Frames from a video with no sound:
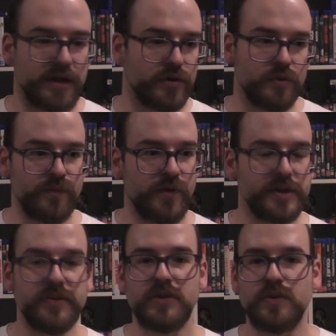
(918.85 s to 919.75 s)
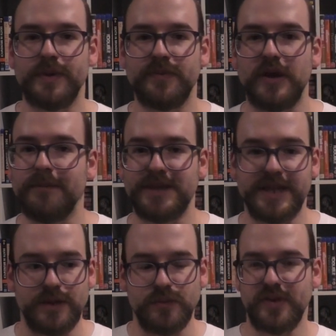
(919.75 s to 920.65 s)
and I couldn't find this on the website, but
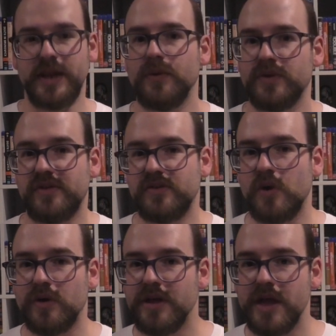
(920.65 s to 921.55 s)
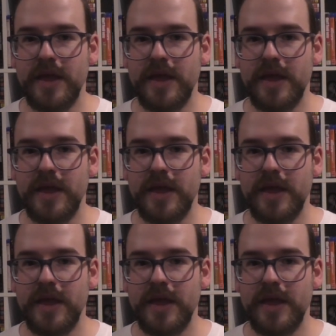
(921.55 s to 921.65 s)
then it was here in the stock.